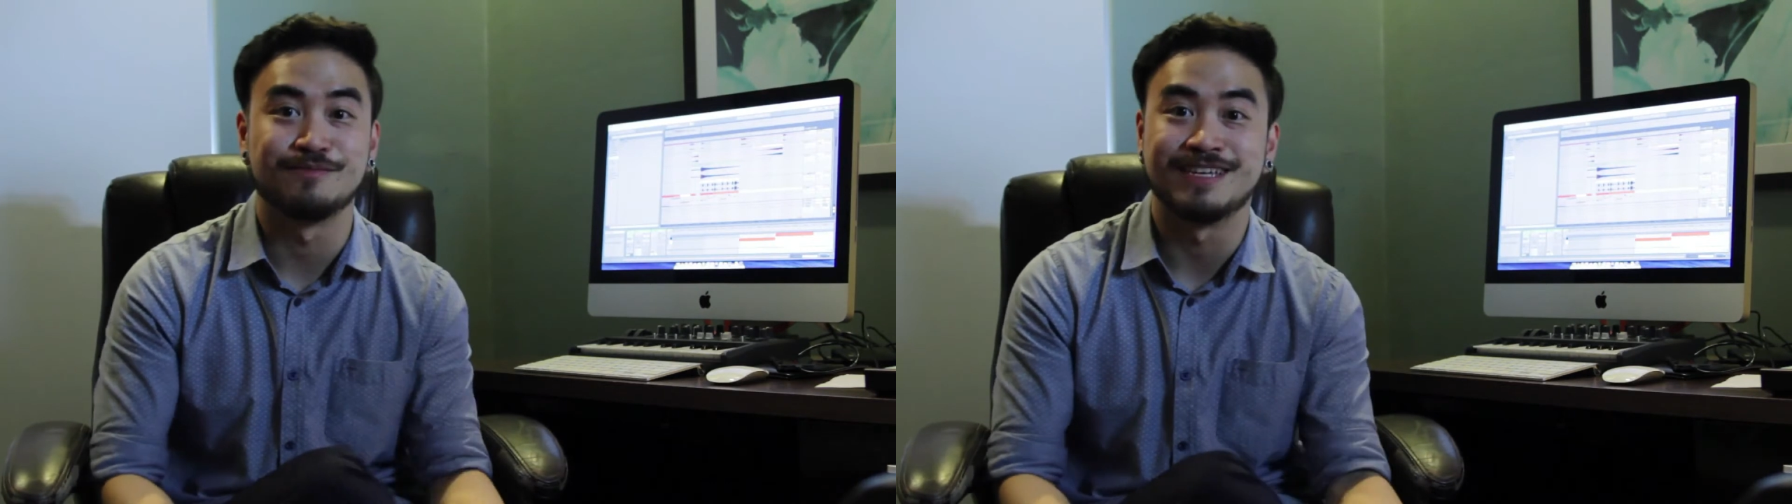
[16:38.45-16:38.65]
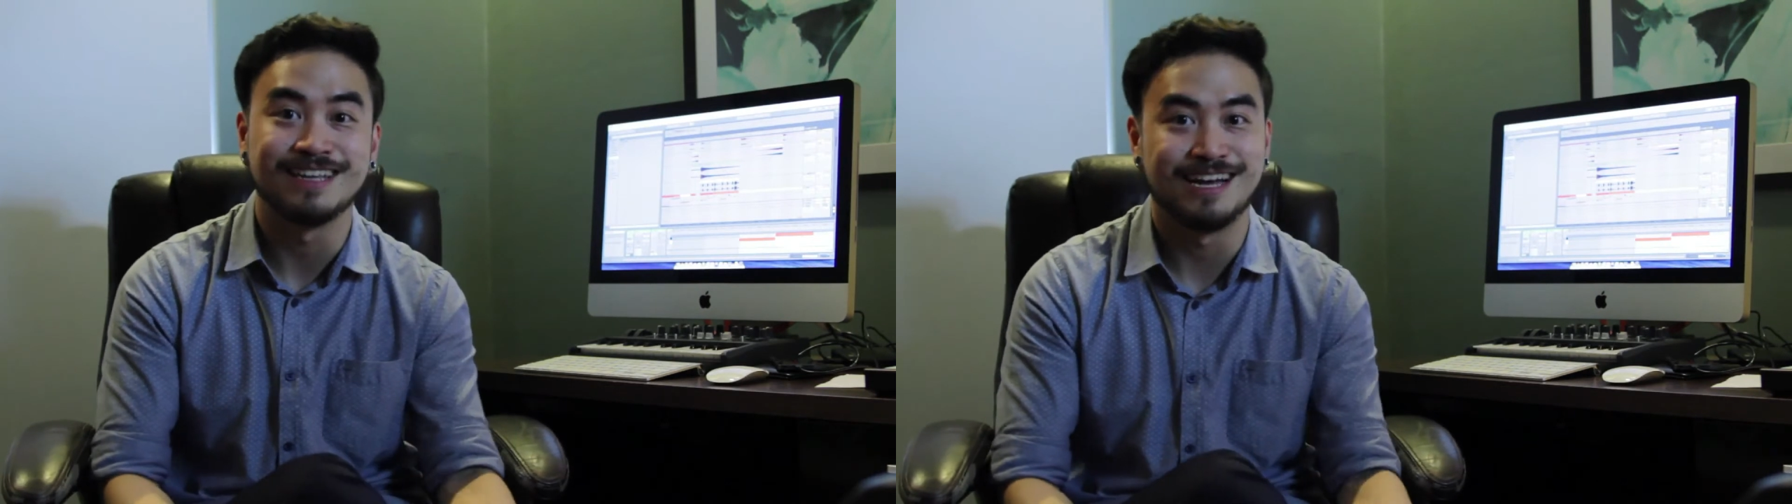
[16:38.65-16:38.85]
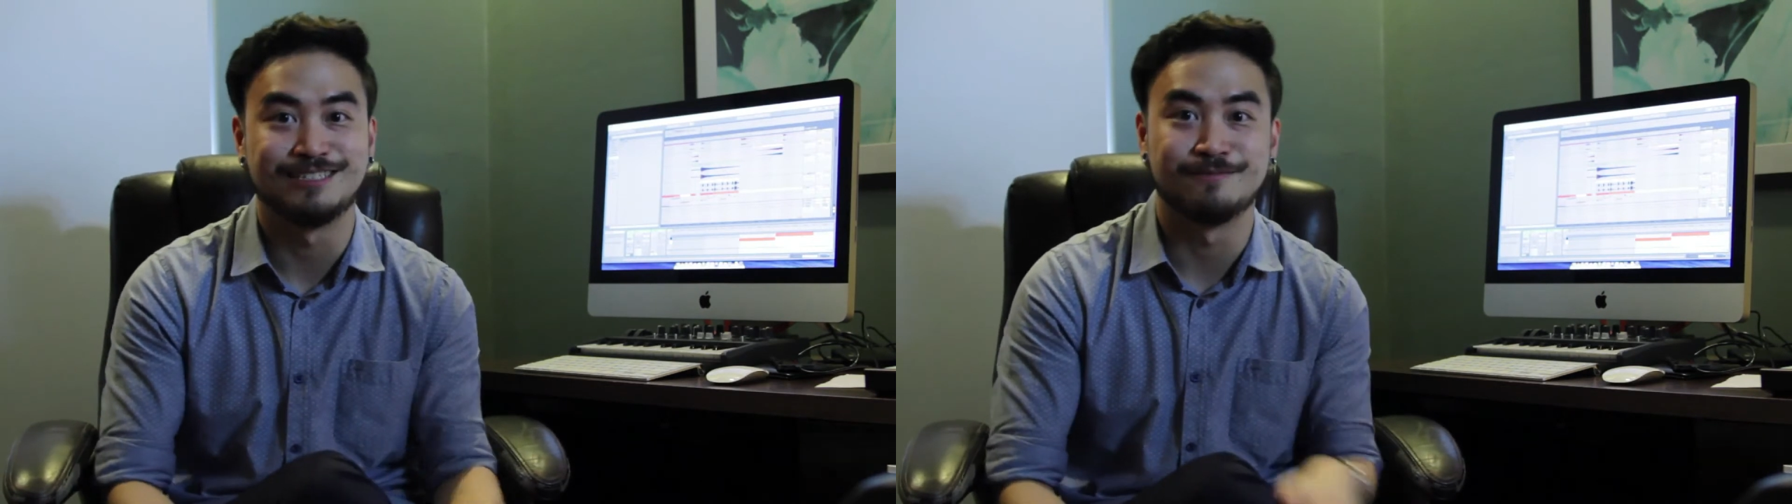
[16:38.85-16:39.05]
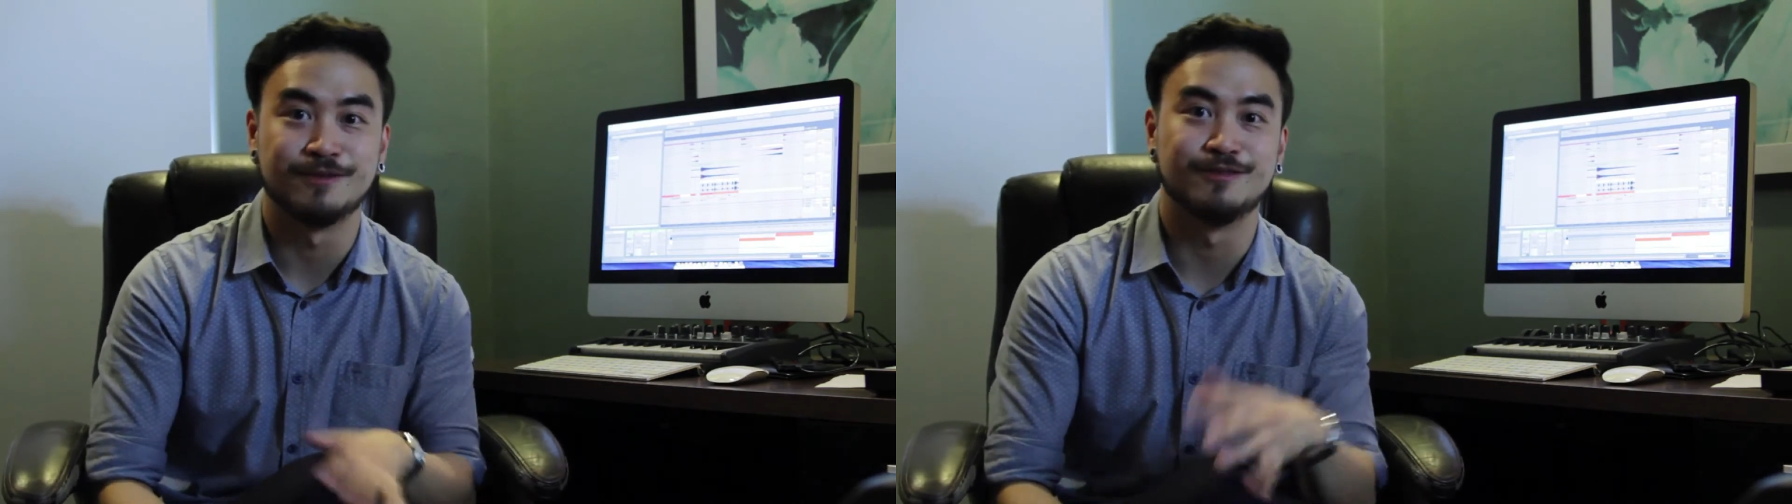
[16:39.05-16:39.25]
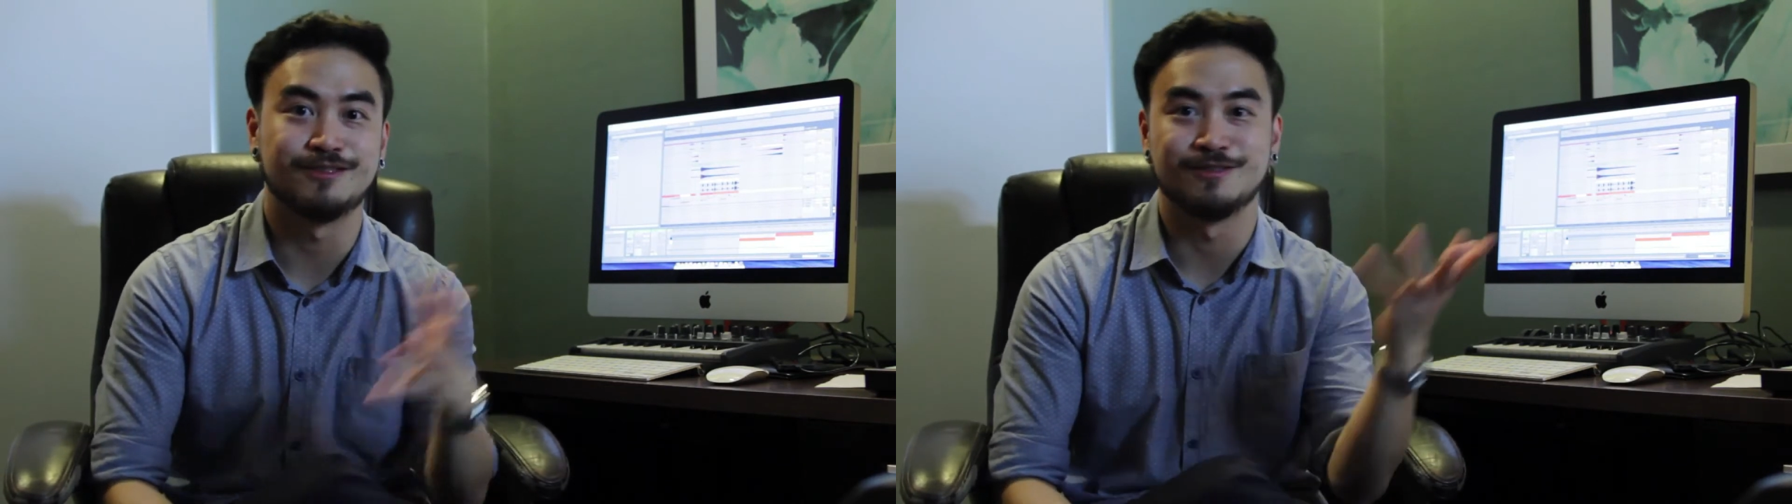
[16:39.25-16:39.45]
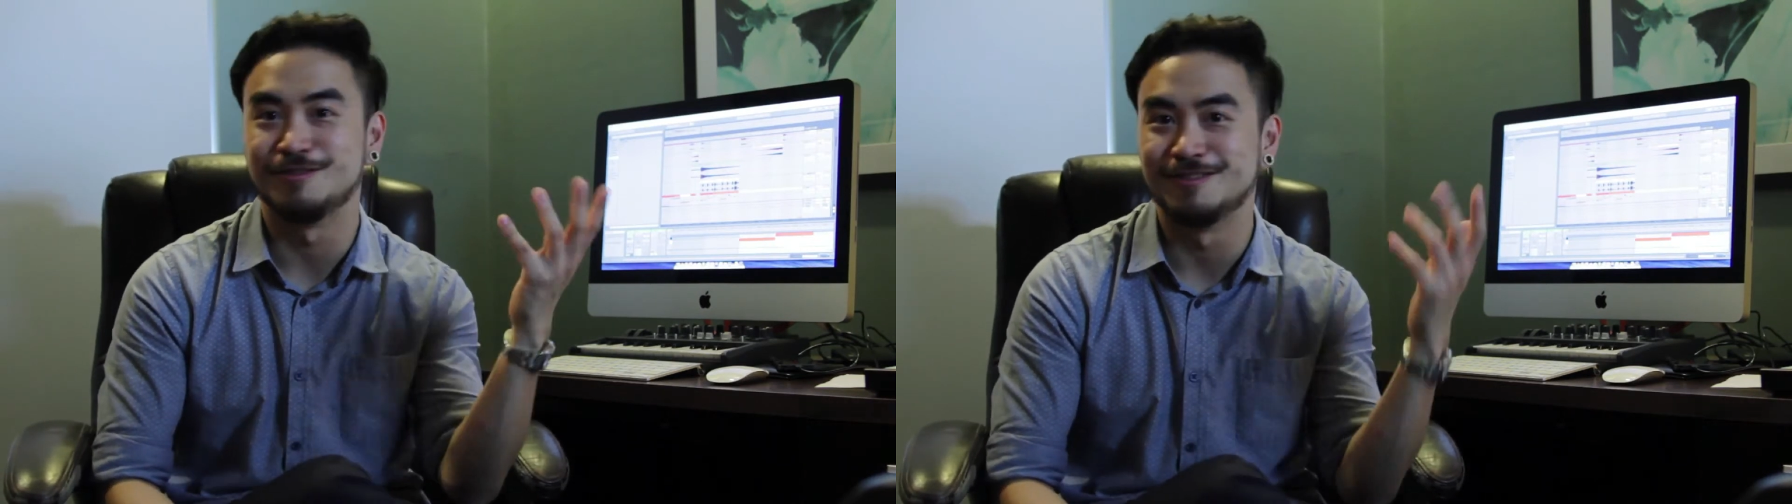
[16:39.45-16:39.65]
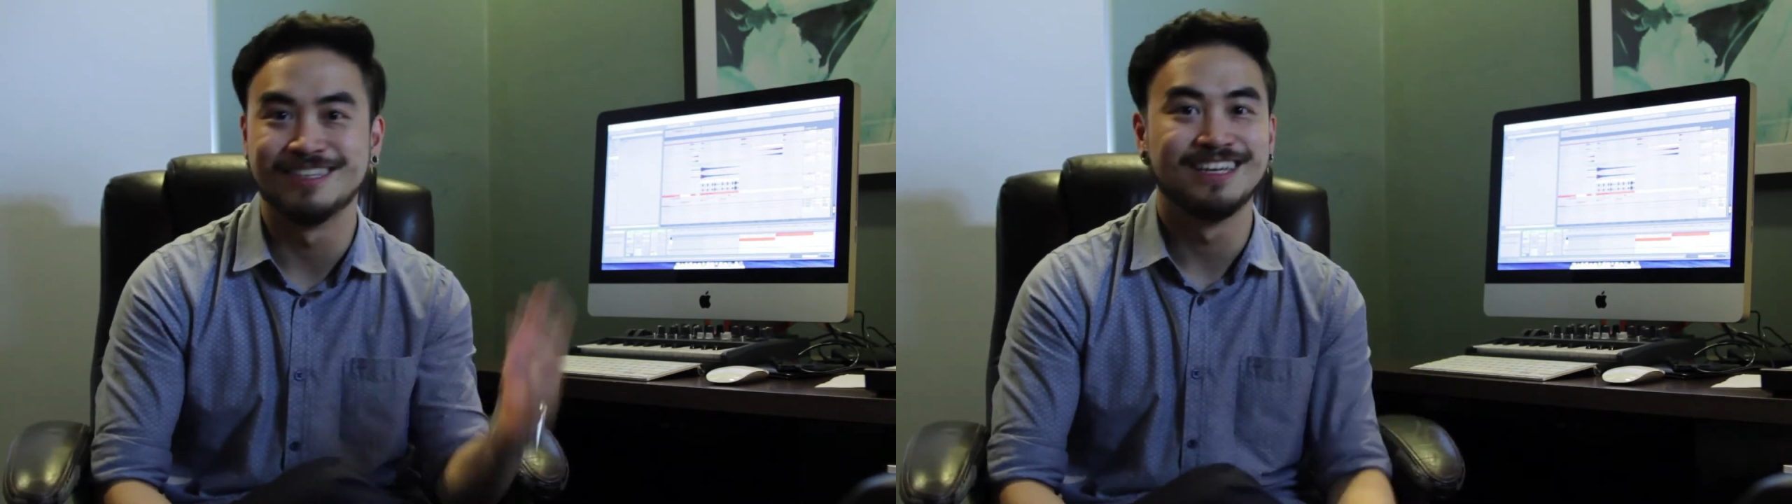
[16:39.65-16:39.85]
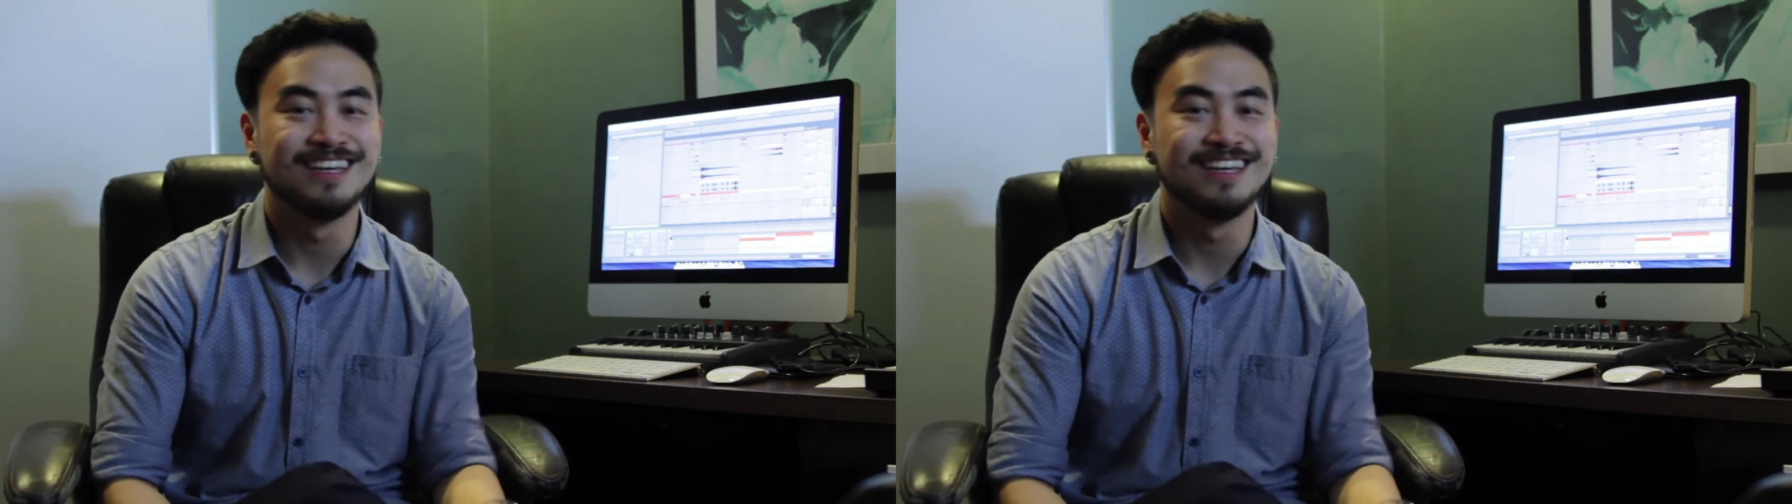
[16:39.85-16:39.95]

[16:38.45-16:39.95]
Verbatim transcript: me as opposed to